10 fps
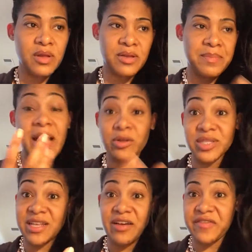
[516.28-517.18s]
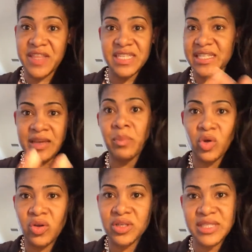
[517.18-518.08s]
amounts of these
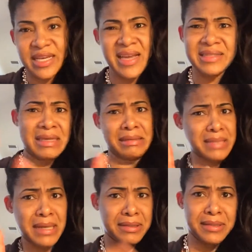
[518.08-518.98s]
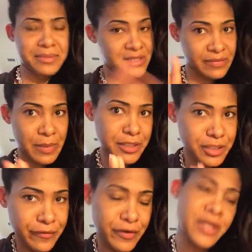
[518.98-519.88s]
chemicals. I can't say exactly because everybody's
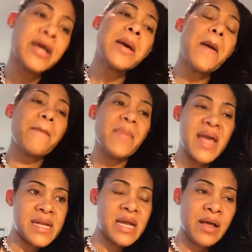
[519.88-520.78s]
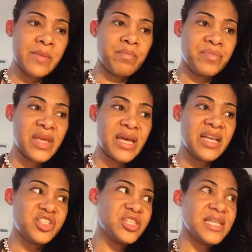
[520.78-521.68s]
different. And
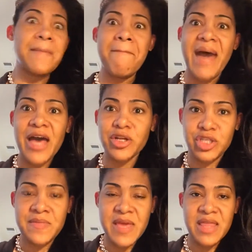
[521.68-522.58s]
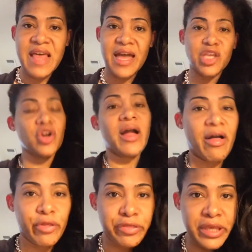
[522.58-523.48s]
it matters to me that you're
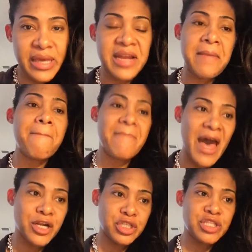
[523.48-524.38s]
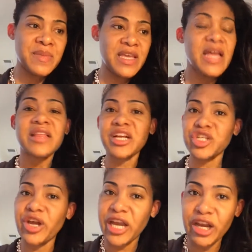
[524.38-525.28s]
healthy, and it matters to me
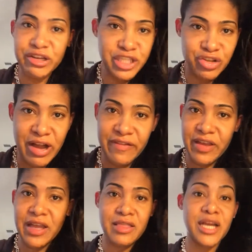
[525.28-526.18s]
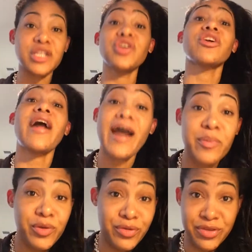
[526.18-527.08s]
that your hair is thriving and that you're
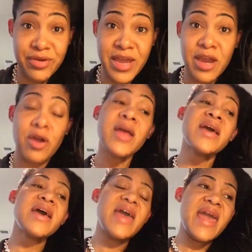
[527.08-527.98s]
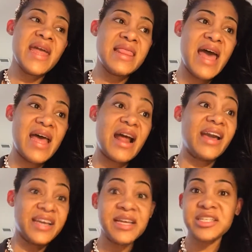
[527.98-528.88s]
happy with your hair, and that
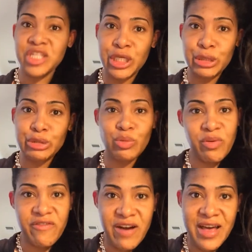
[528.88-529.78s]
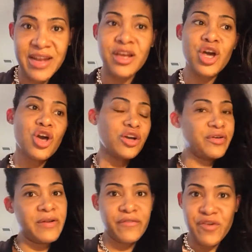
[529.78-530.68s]
I can continue to provide
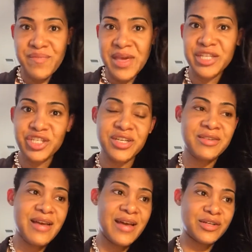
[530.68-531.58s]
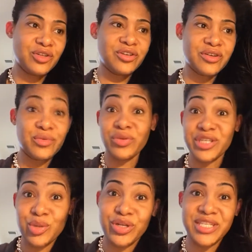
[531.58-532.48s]
good information and good
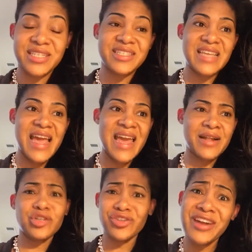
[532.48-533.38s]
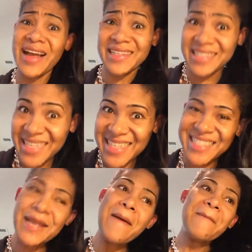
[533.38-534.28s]
resources and good
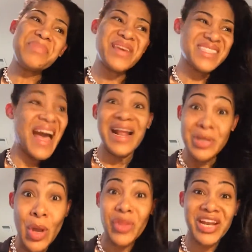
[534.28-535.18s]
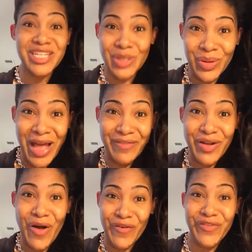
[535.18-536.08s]
ideas, because I know that I don't have
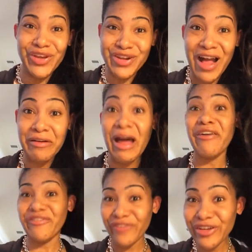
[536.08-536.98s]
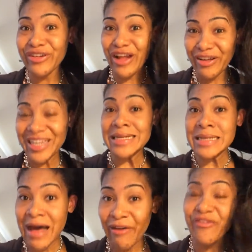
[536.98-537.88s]
it all figured out. I've figured out
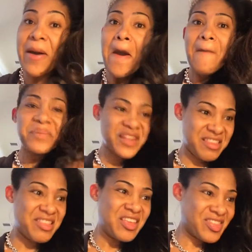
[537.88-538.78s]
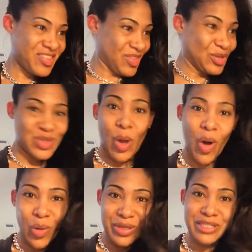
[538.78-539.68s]
enough, but there's
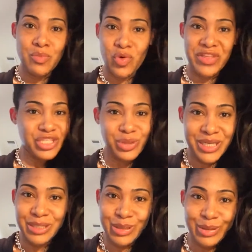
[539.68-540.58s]
always more that you can